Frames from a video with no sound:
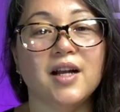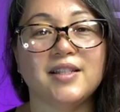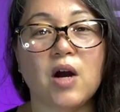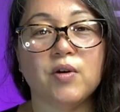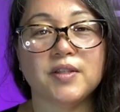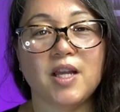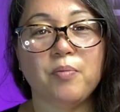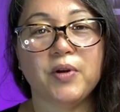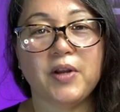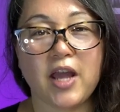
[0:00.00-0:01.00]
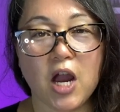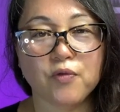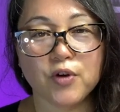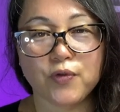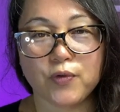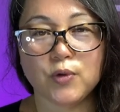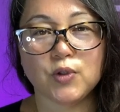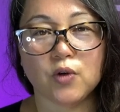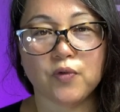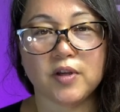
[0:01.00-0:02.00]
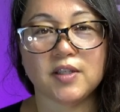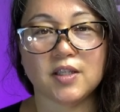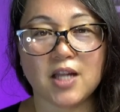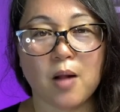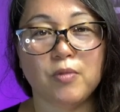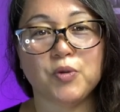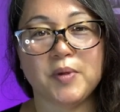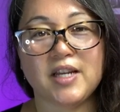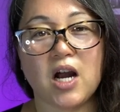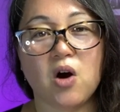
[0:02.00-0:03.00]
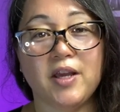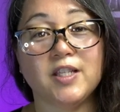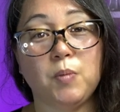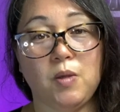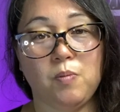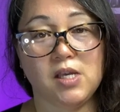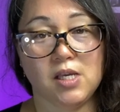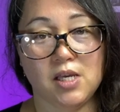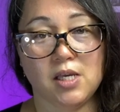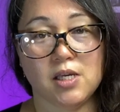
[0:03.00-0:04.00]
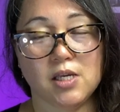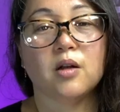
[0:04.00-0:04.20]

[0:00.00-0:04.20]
Now, a staple in every food service establishment now is PPE.